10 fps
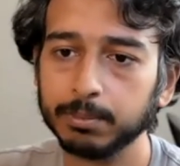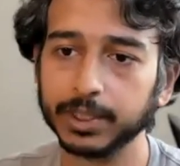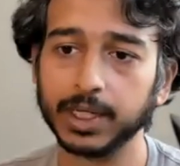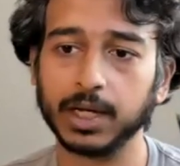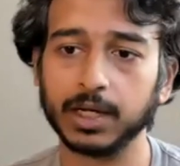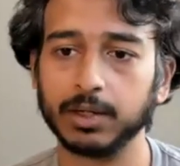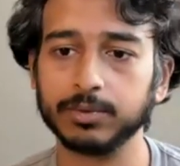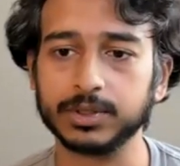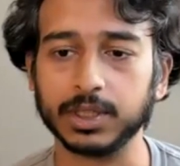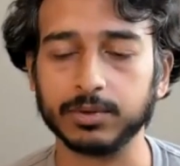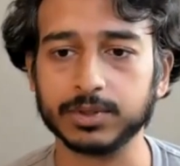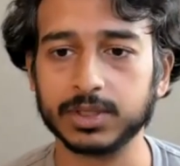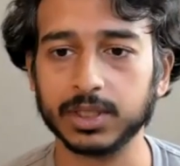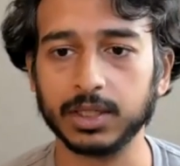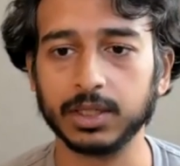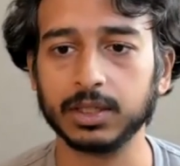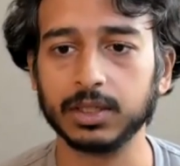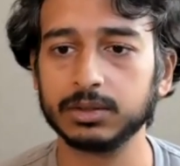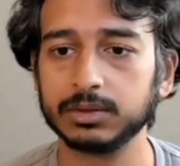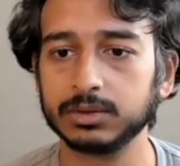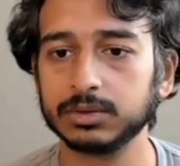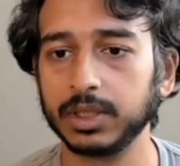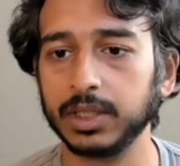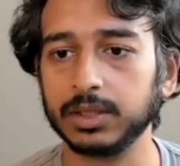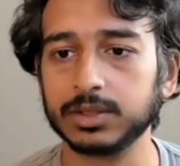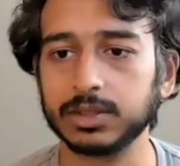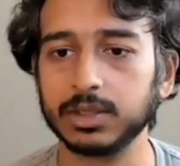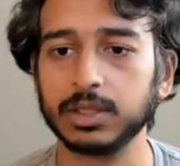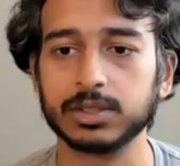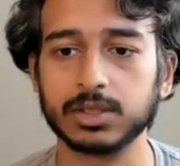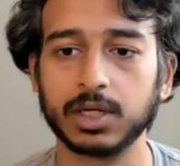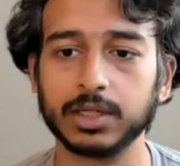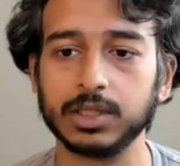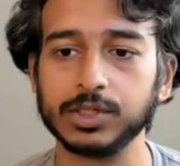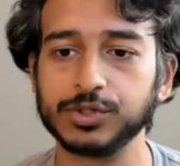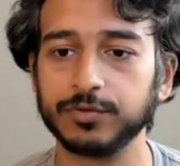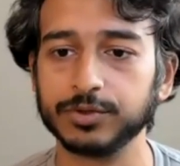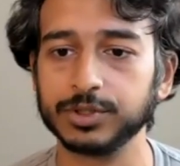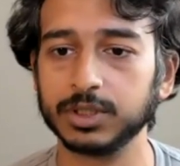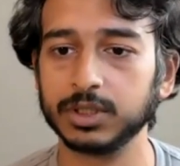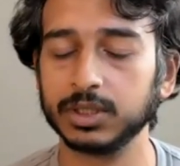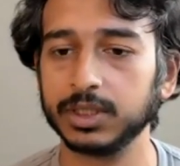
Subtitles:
yeah, I would say it's not niche for sure.